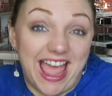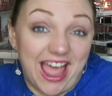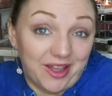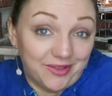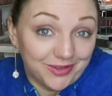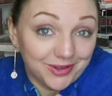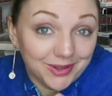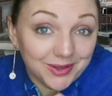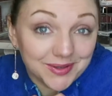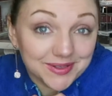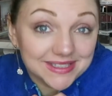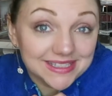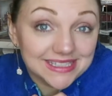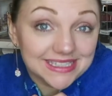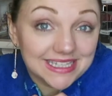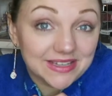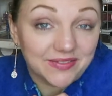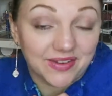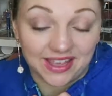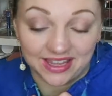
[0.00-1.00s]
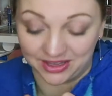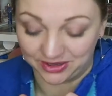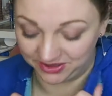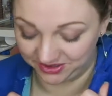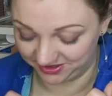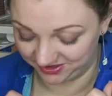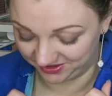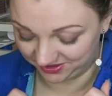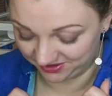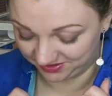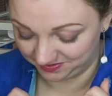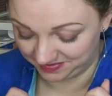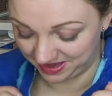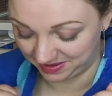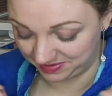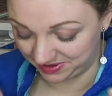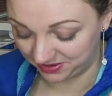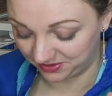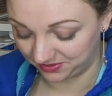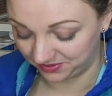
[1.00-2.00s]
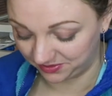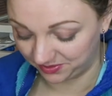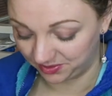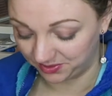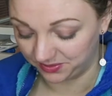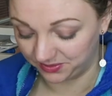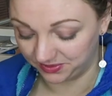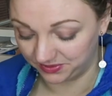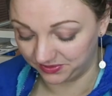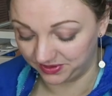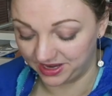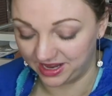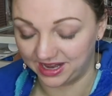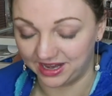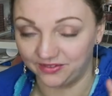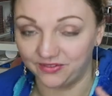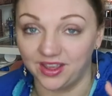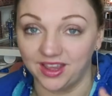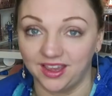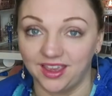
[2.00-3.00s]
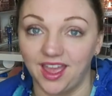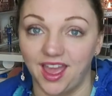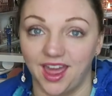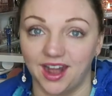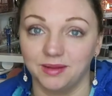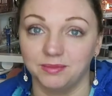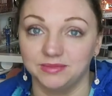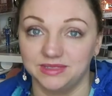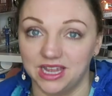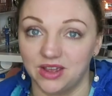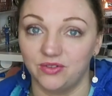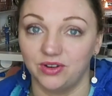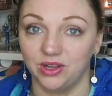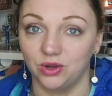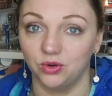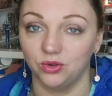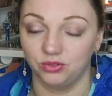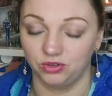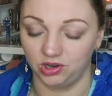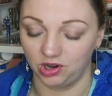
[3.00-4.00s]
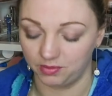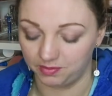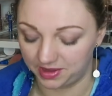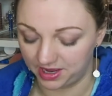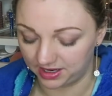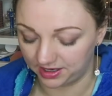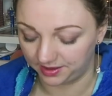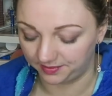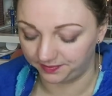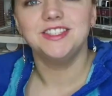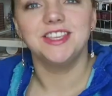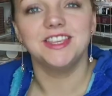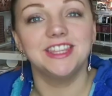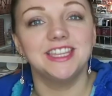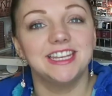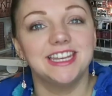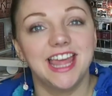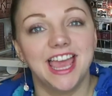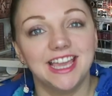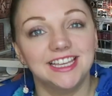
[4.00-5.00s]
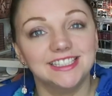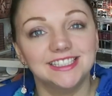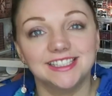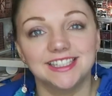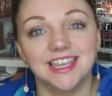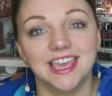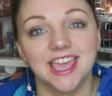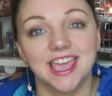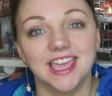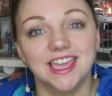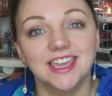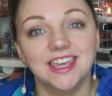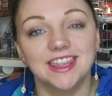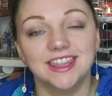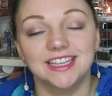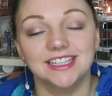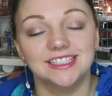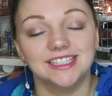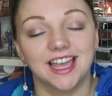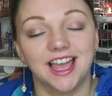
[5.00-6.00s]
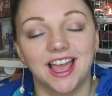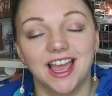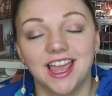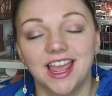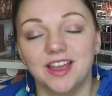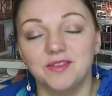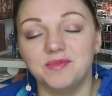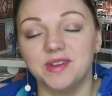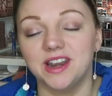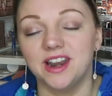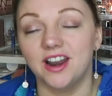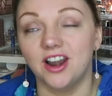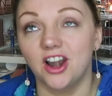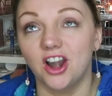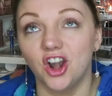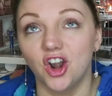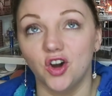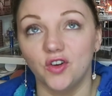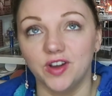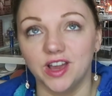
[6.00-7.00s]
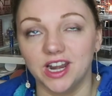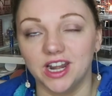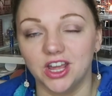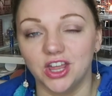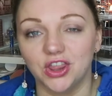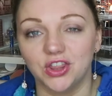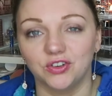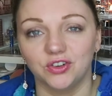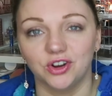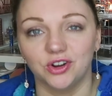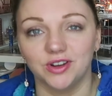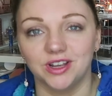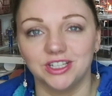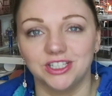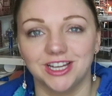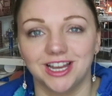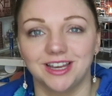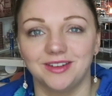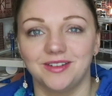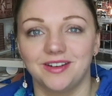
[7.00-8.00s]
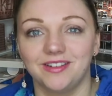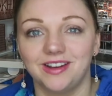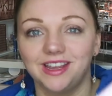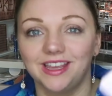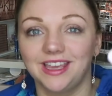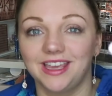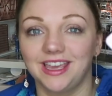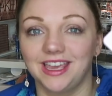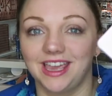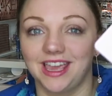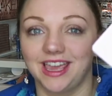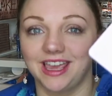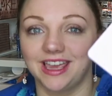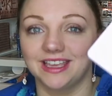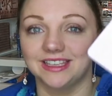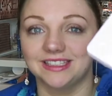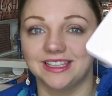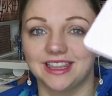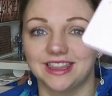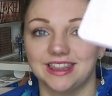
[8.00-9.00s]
have a look to see if I can maybe order it. And if I can, I'm definitely ordering it on payday. So the next thing that I have been loving through January is